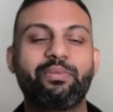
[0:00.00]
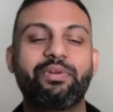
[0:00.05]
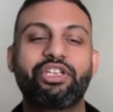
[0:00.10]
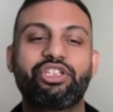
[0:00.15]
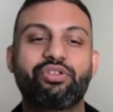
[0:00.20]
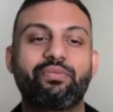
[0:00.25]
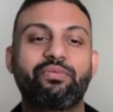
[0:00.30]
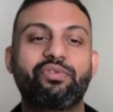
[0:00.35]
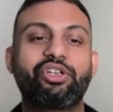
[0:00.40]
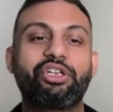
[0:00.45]

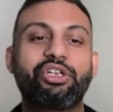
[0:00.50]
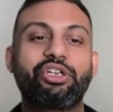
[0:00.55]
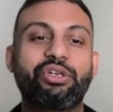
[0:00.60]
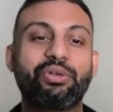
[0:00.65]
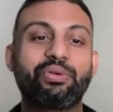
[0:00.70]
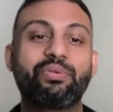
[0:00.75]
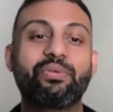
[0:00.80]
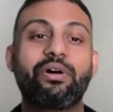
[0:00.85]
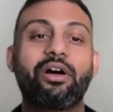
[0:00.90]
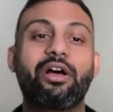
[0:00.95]
which would
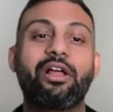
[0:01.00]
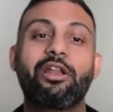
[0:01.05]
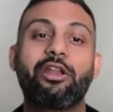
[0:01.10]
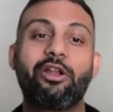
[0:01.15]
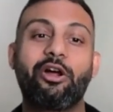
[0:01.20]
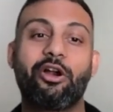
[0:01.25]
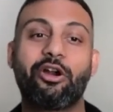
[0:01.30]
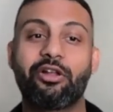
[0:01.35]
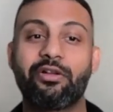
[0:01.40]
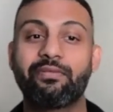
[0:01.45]
do a
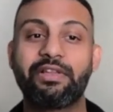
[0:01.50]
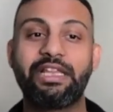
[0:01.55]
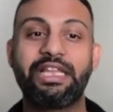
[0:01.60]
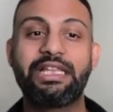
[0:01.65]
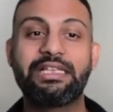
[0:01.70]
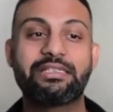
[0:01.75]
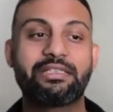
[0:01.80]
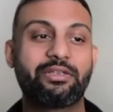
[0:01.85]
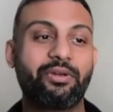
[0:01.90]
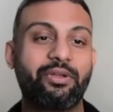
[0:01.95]
lot of these,